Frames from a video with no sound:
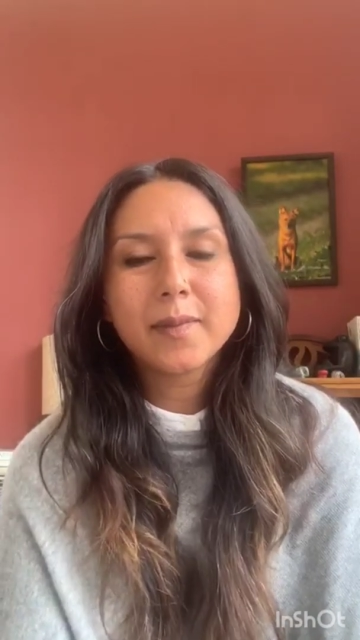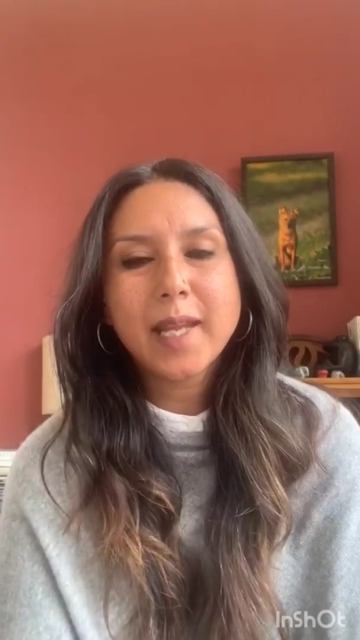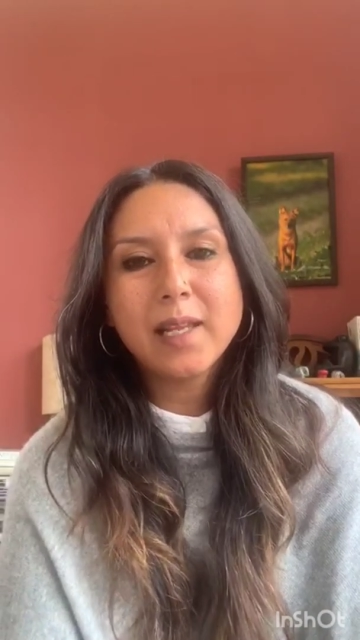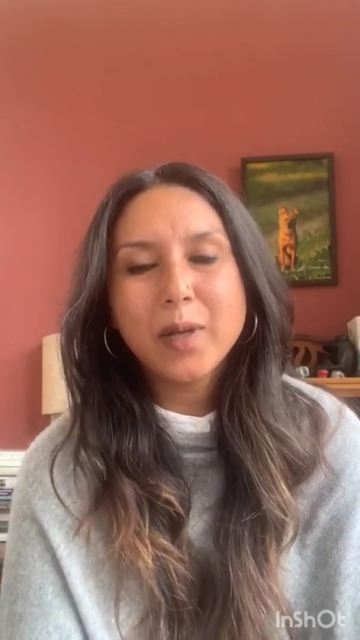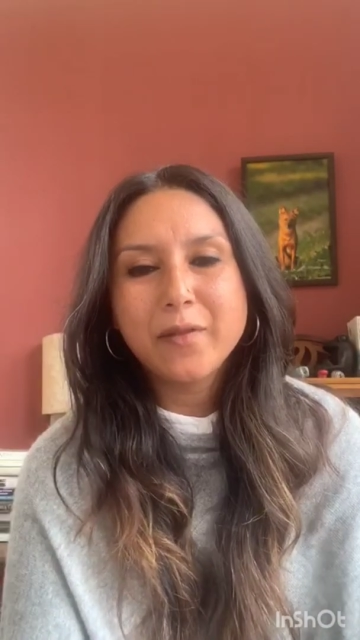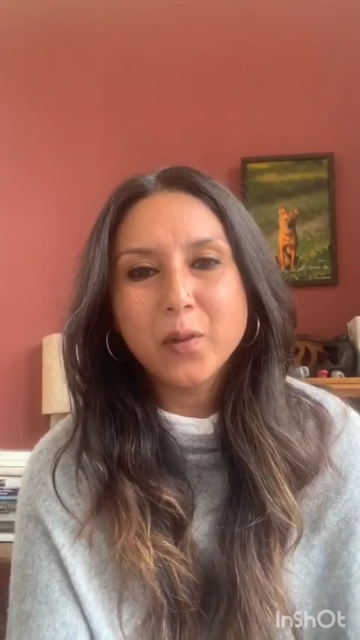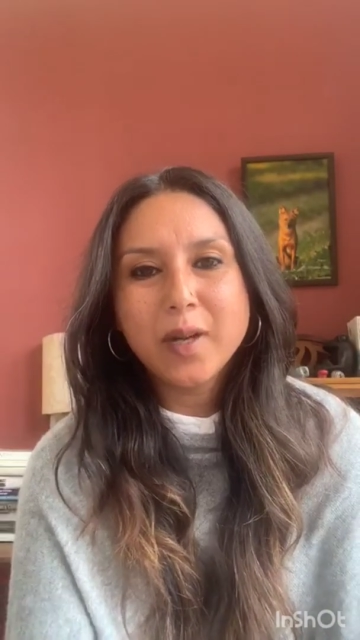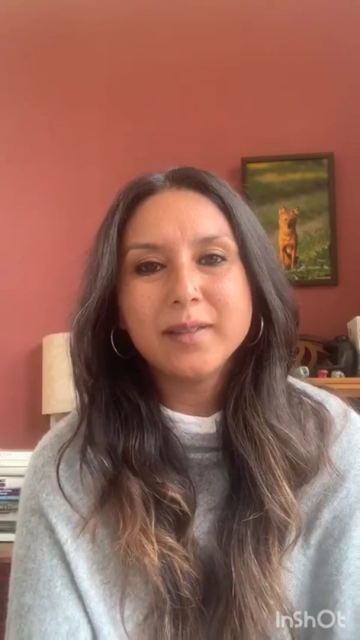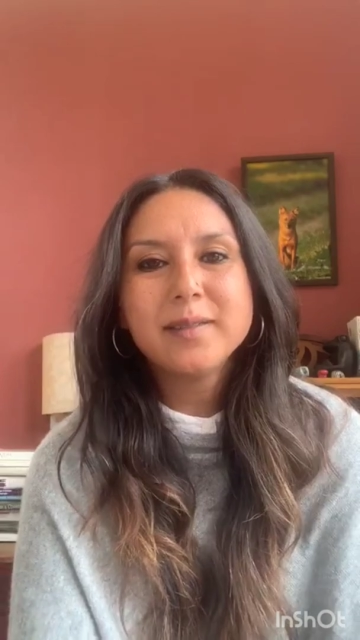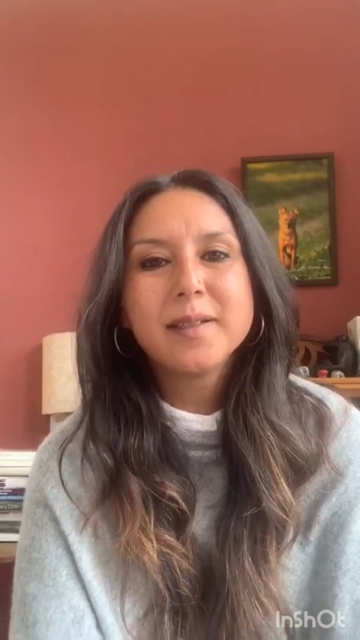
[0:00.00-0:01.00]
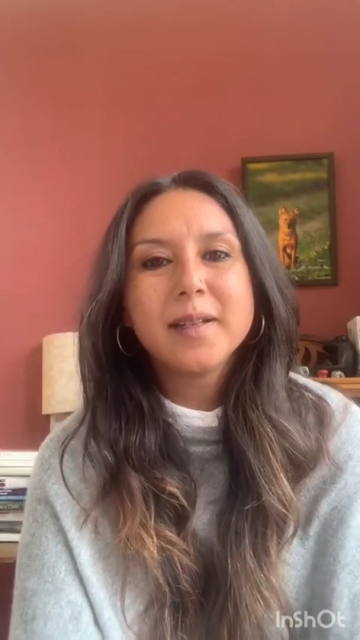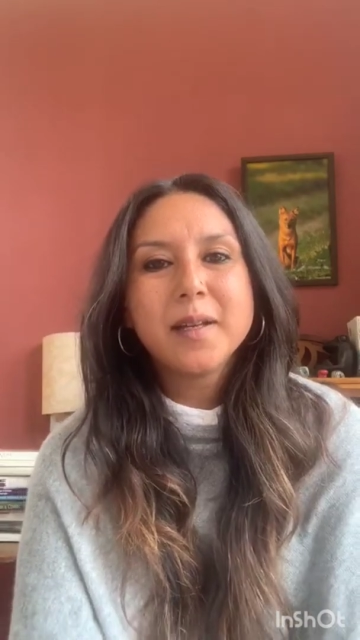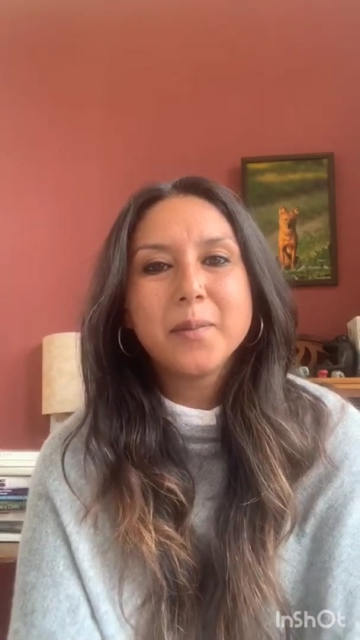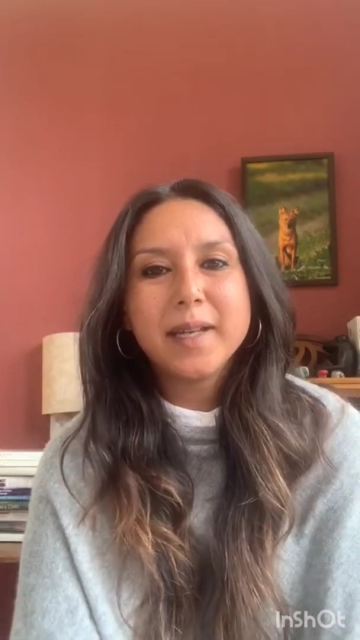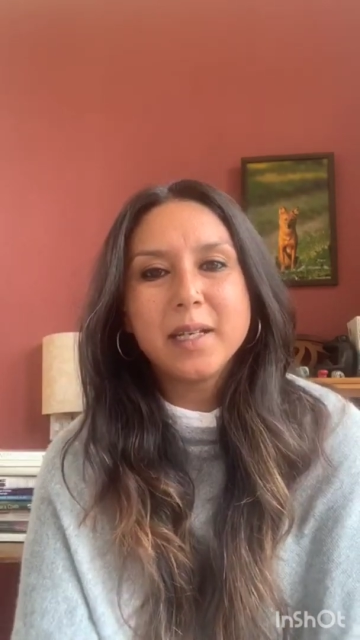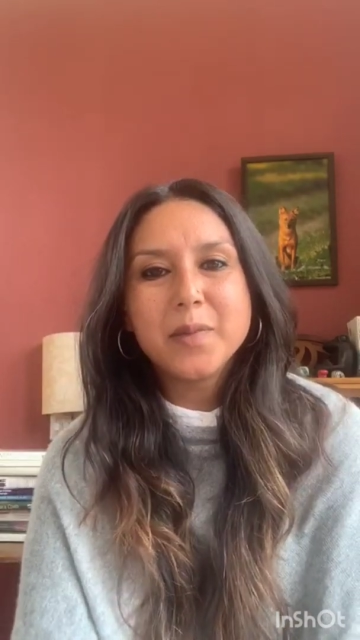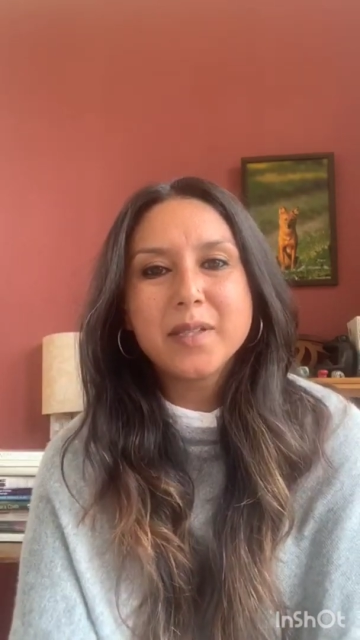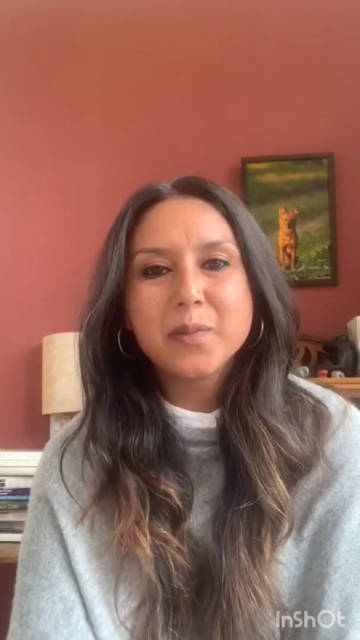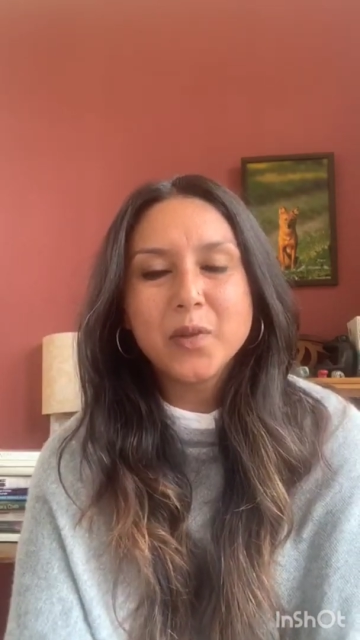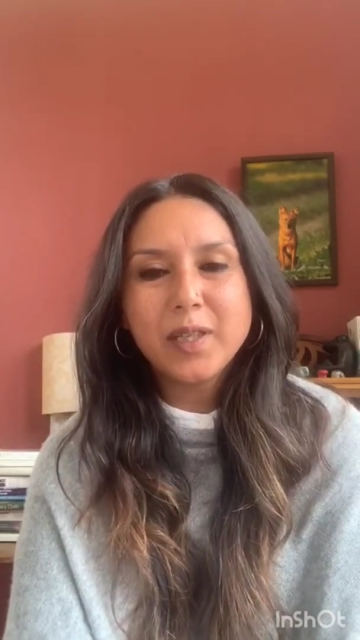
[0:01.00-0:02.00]
Hello everyone, my name
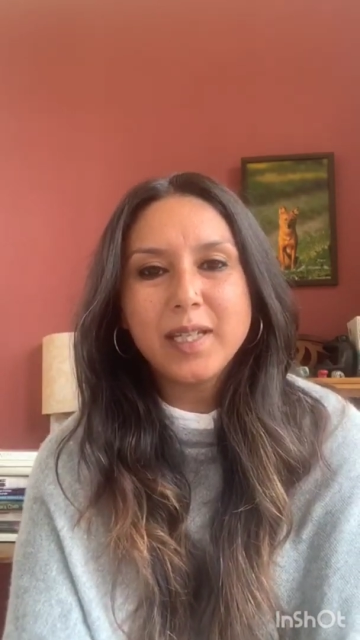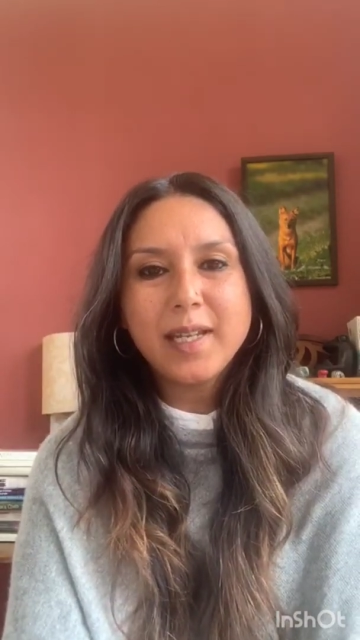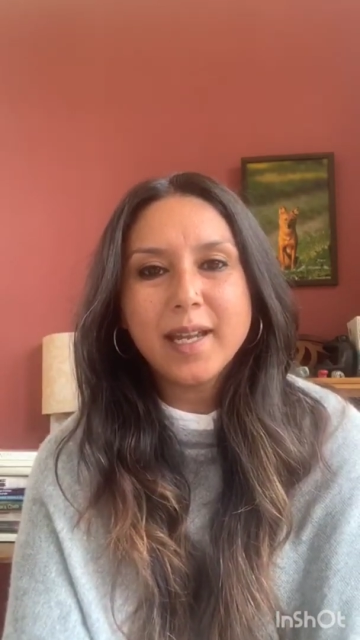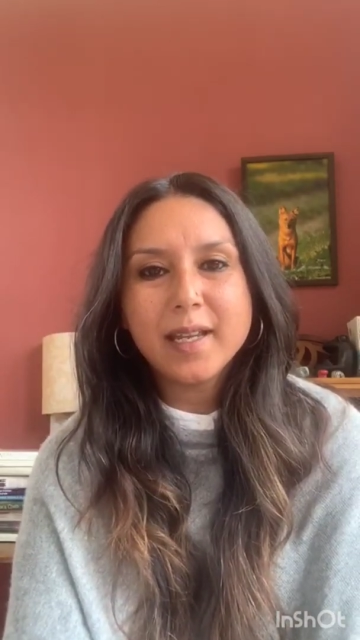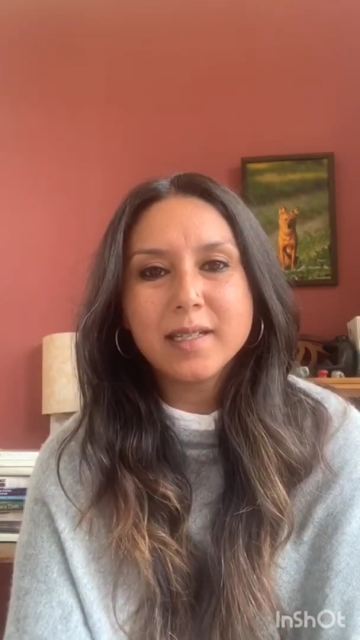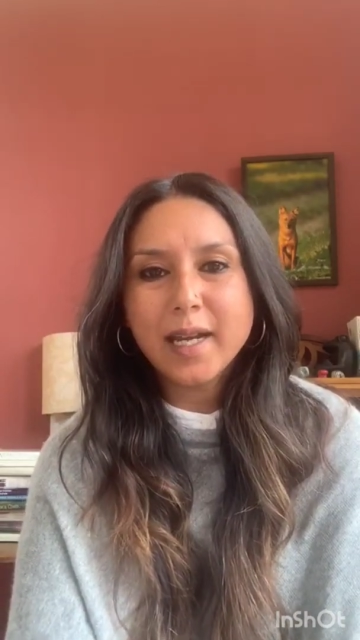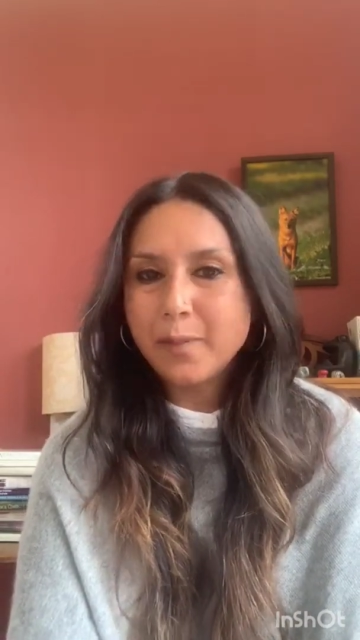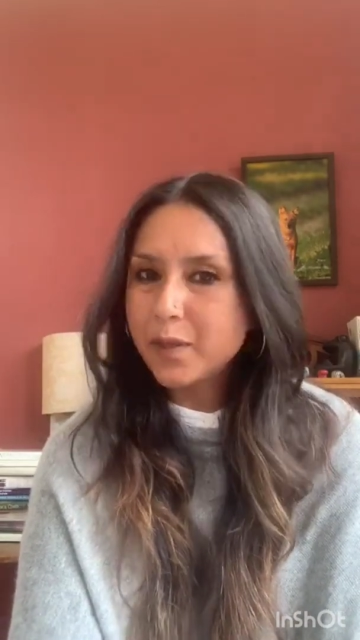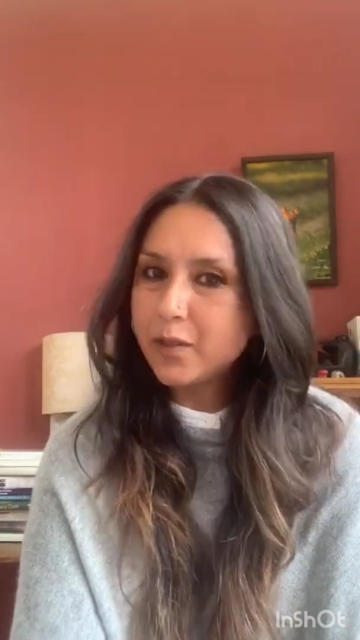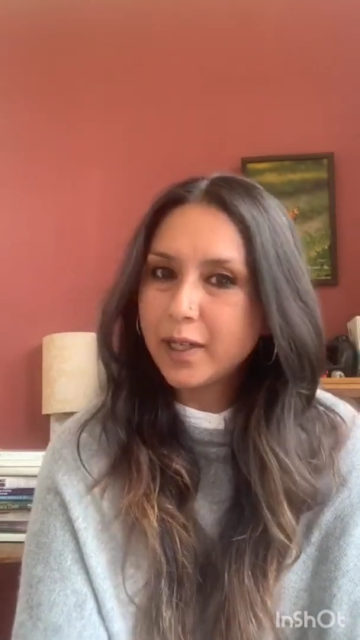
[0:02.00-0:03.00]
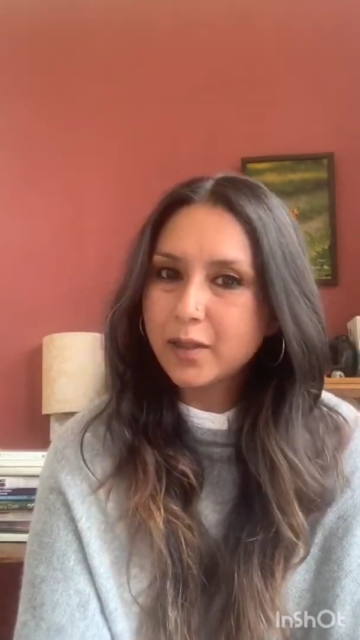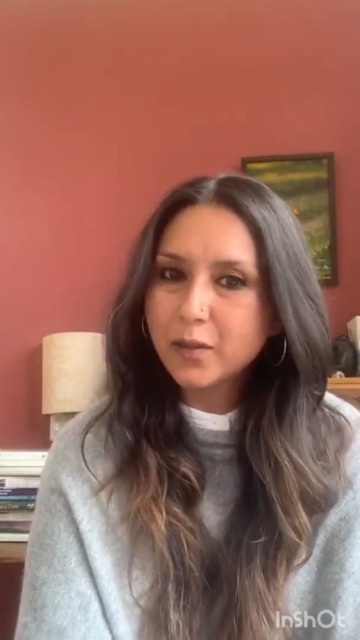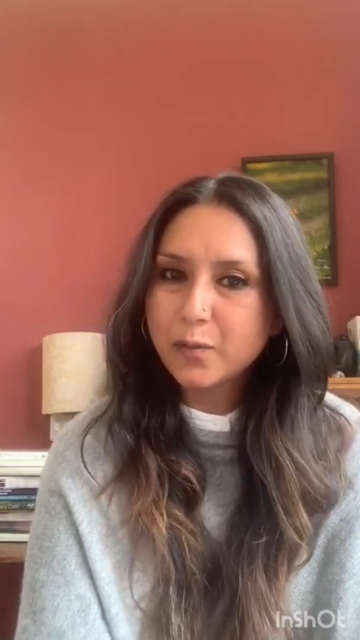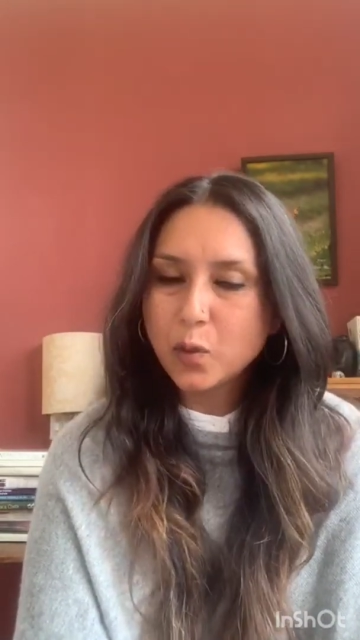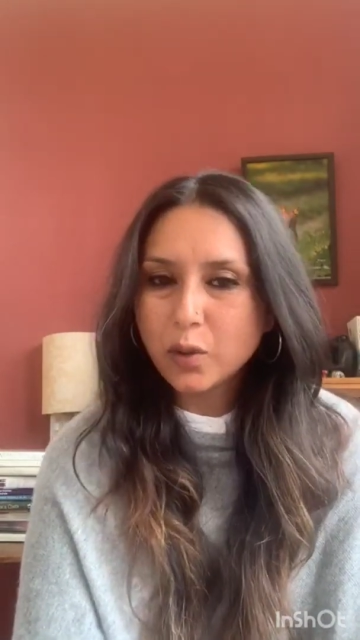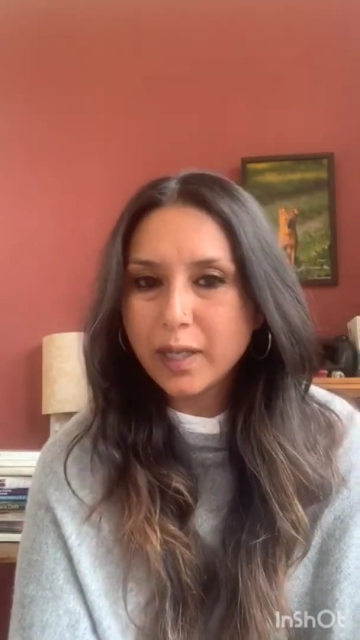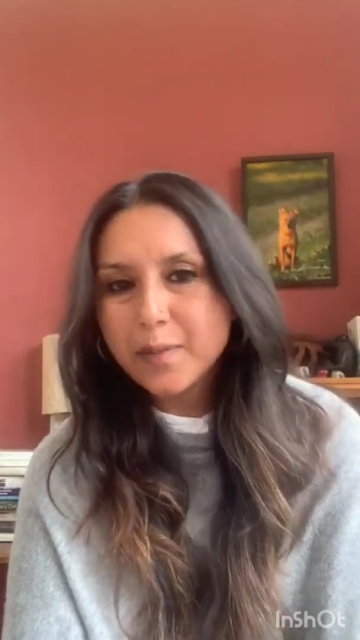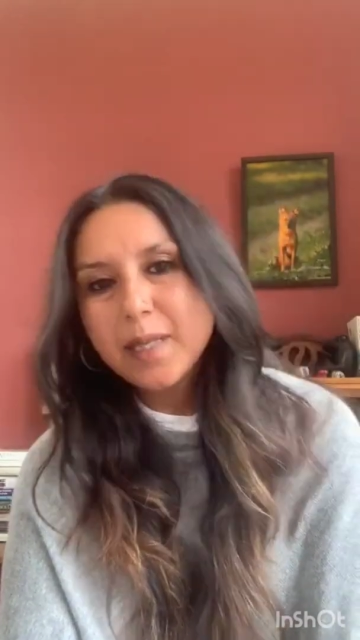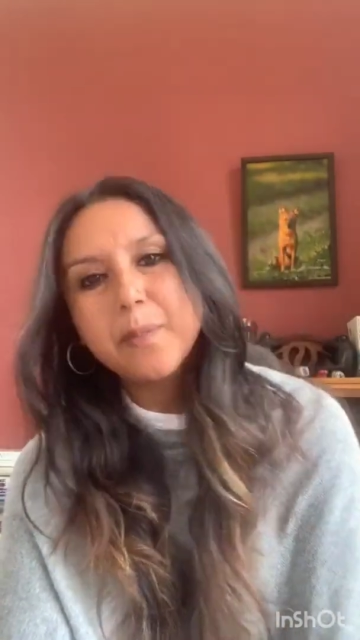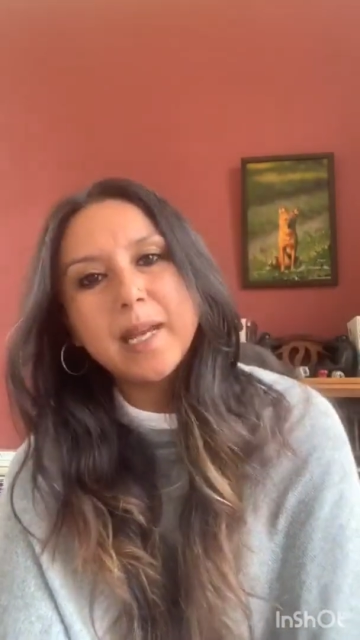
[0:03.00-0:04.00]
is Smriti and I'm the Director of
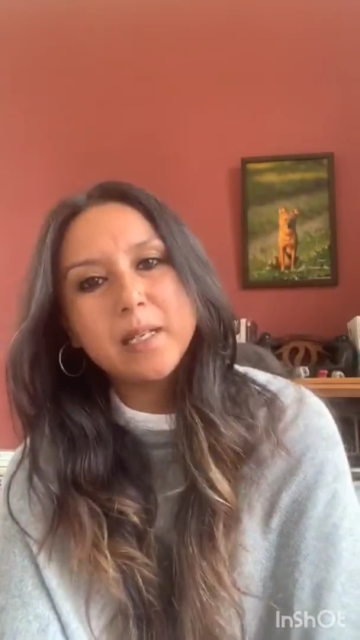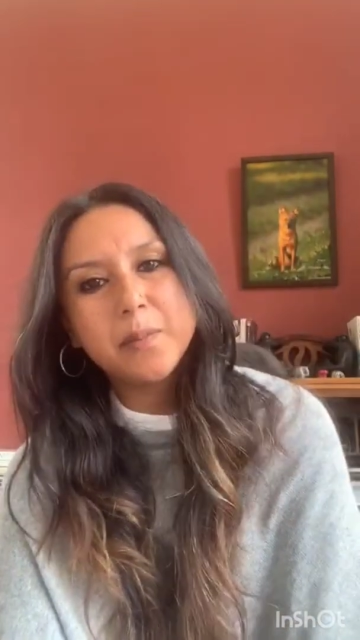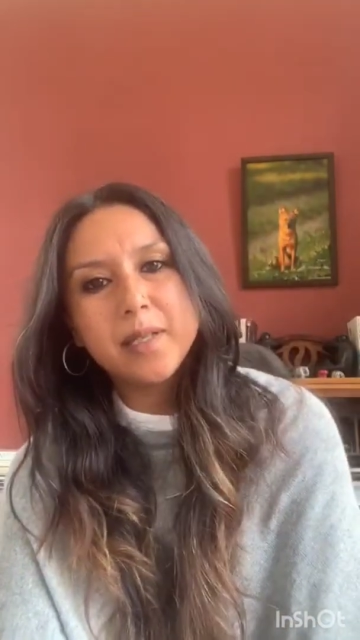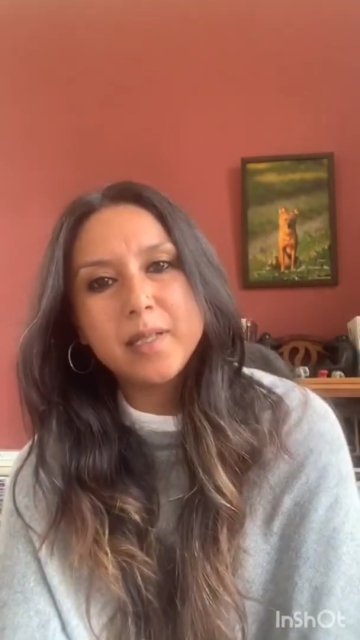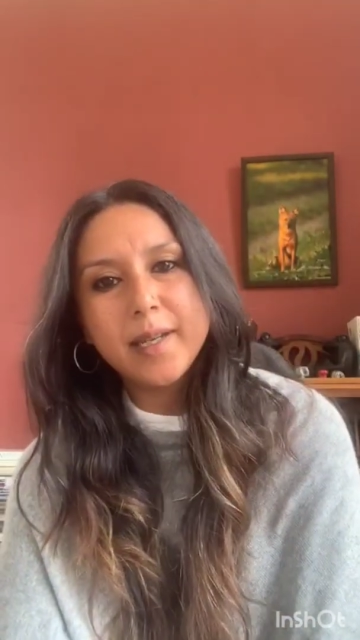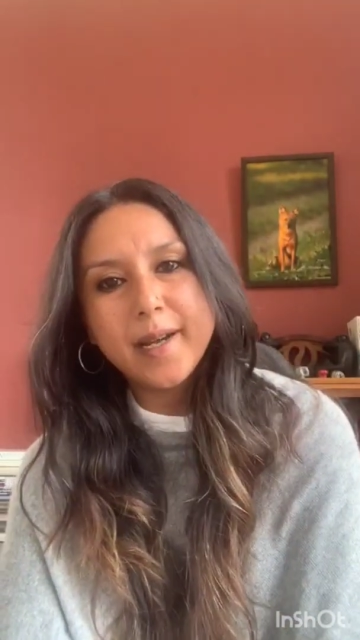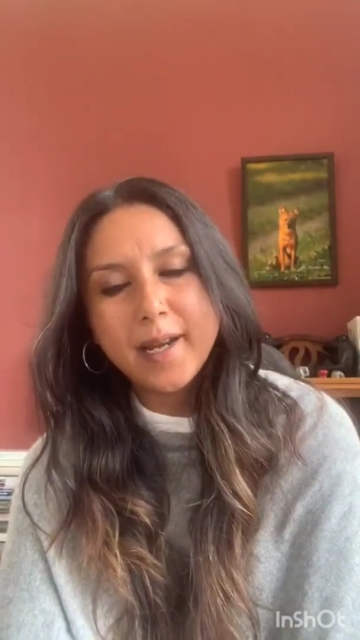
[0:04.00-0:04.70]
Programs at Pallium India,